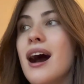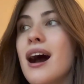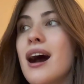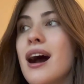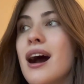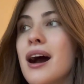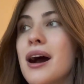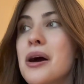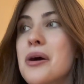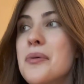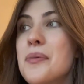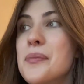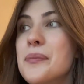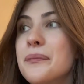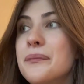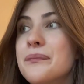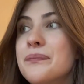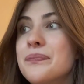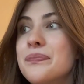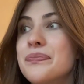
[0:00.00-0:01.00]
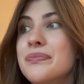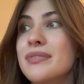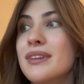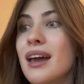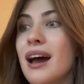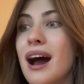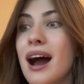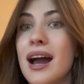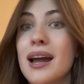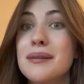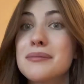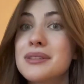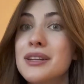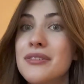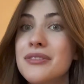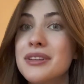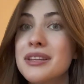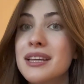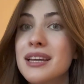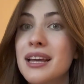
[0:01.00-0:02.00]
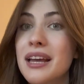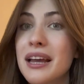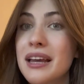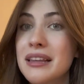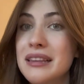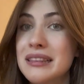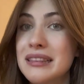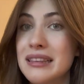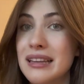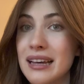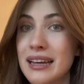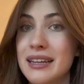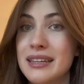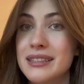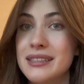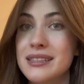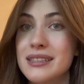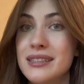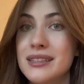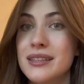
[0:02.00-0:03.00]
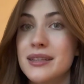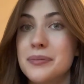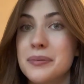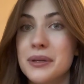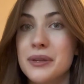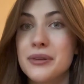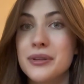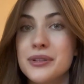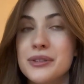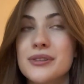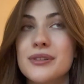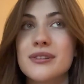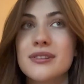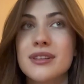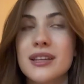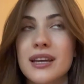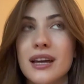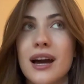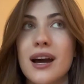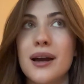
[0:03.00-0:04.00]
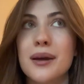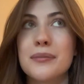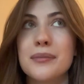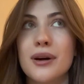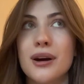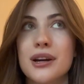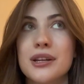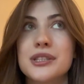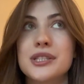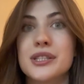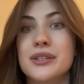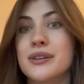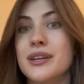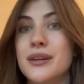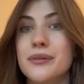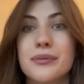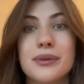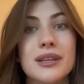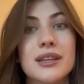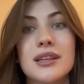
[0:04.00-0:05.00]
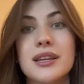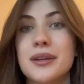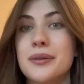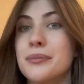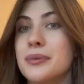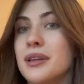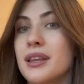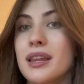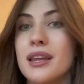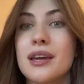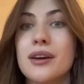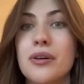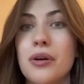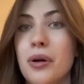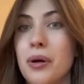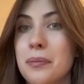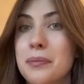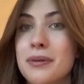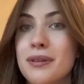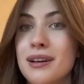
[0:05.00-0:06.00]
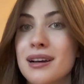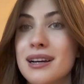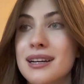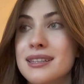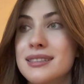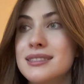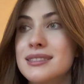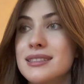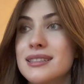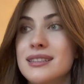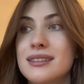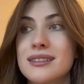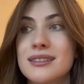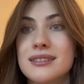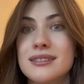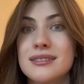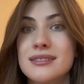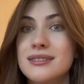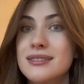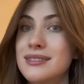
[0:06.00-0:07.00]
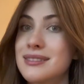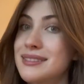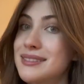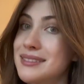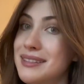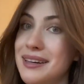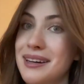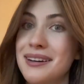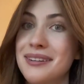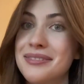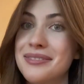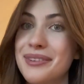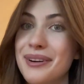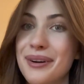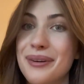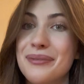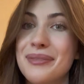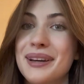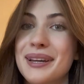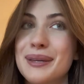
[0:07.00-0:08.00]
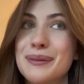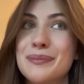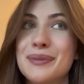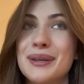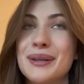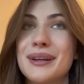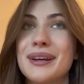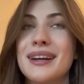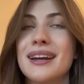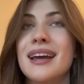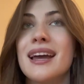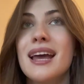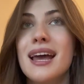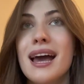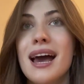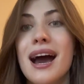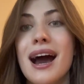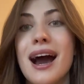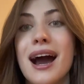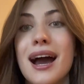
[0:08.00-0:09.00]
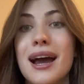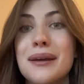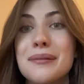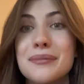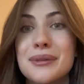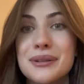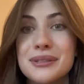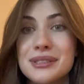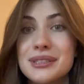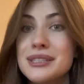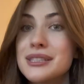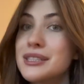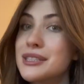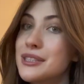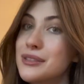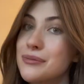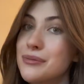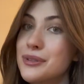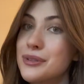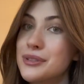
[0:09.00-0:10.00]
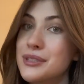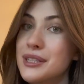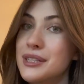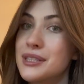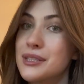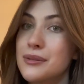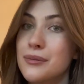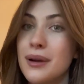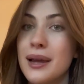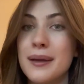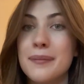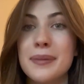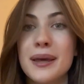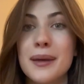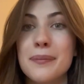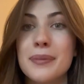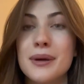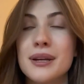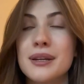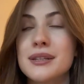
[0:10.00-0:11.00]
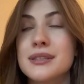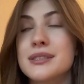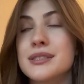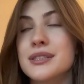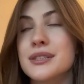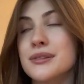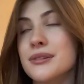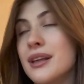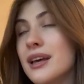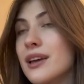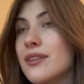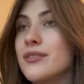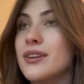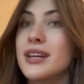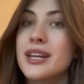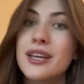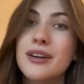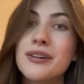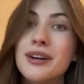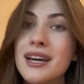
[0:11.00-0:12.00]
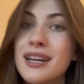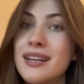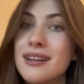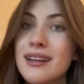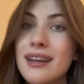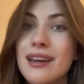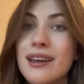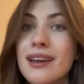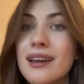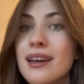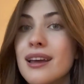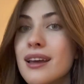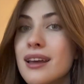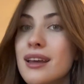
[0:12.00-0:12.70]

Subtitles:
I'm definitely a light computer user. Like, I'm not doing really complex stuff on my computer. I mostly just use it to write papers, do like video editing,